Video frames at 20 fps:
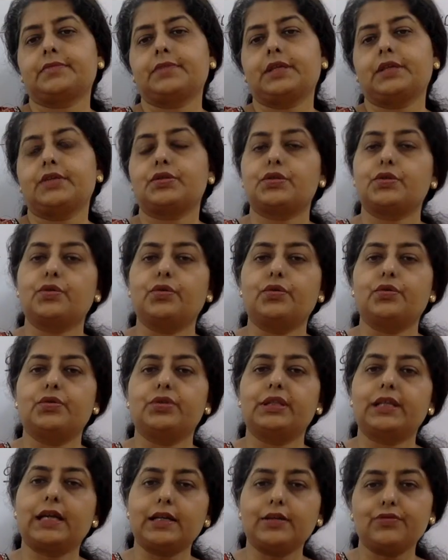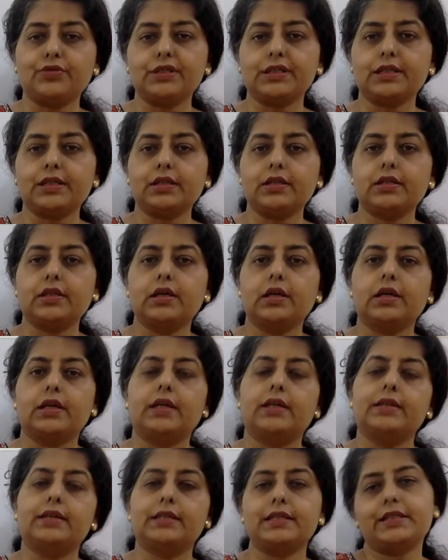So that was it
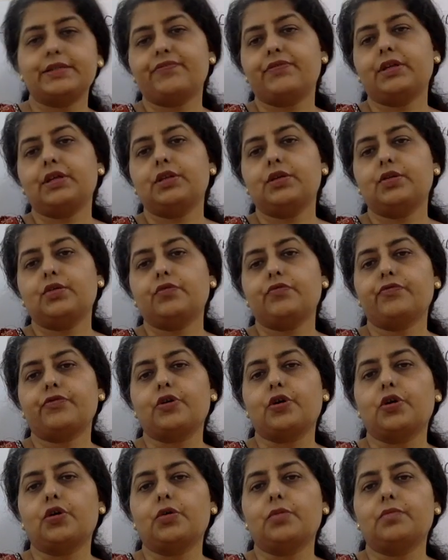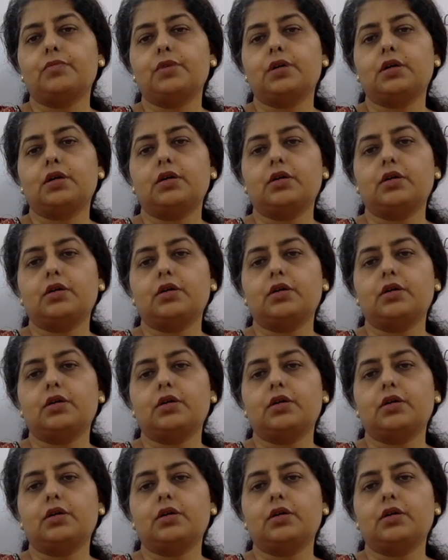in this video from